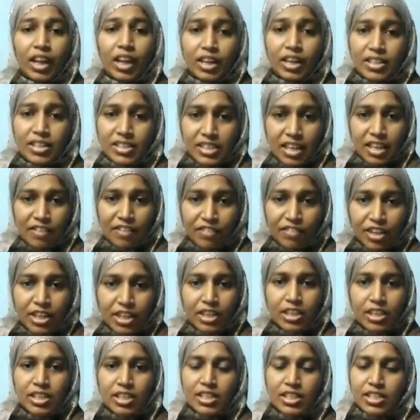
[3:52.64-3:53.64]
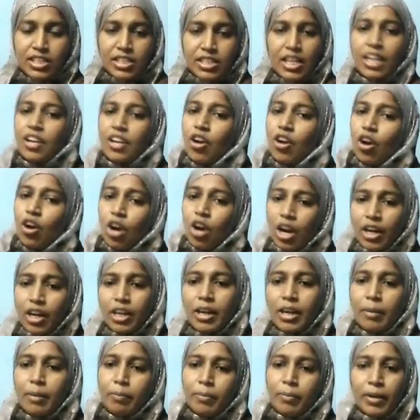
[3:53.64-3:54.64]
And 7 is an
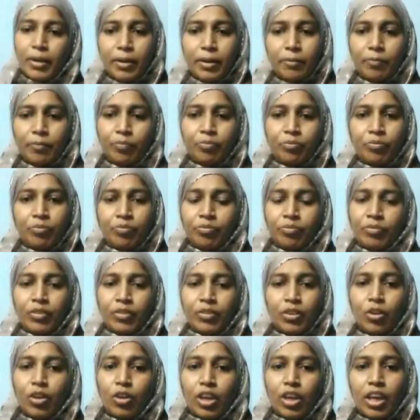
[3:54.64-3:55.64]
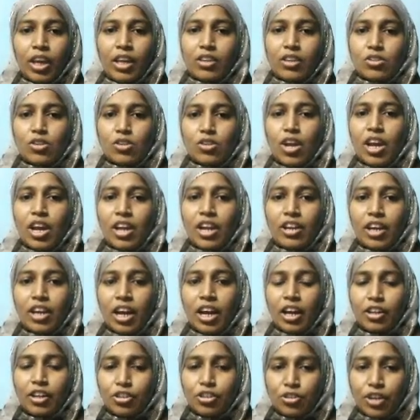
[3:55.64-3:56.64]
odd number. Okay, so
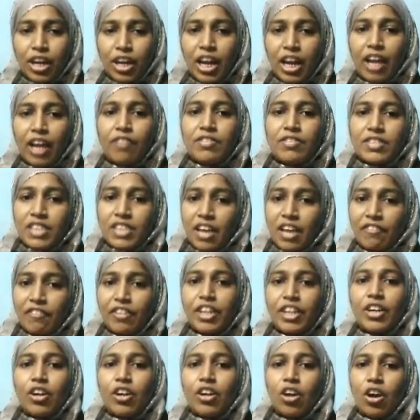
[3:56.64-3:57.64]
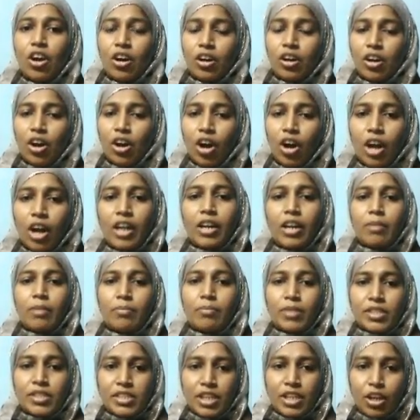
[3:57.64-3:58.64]
I should have 7 odd
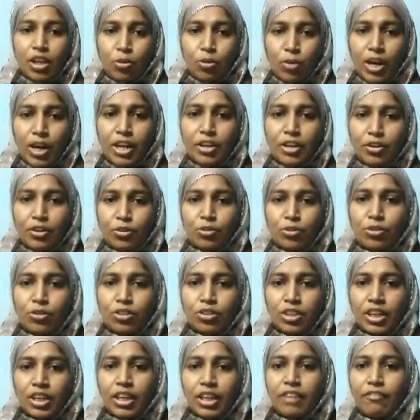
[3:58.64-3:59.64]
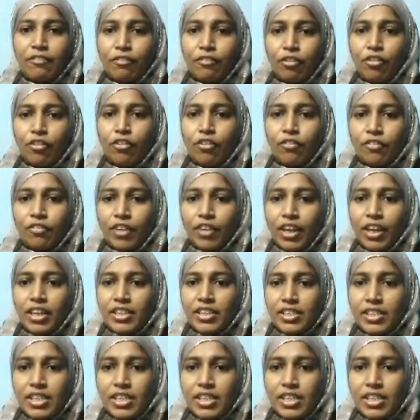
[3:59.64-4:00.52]
numbers here. 1, 2, 3, 4, 5,